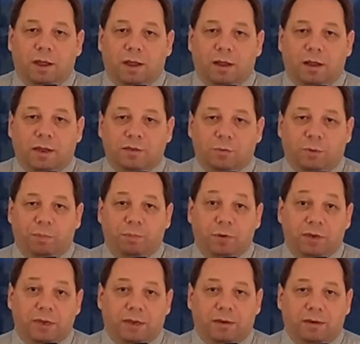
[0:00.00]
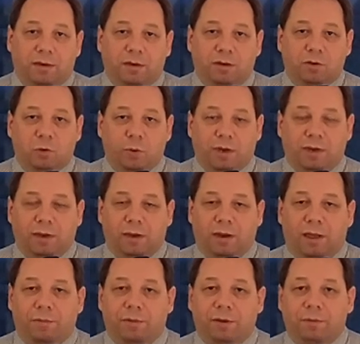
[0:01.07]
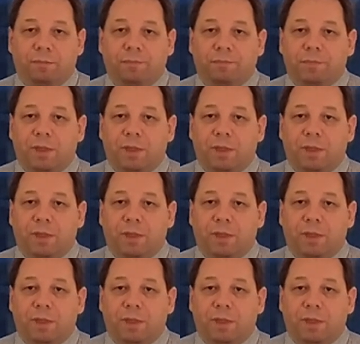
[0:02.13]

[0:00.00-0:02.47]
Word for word: uh, as we predicted in 2011,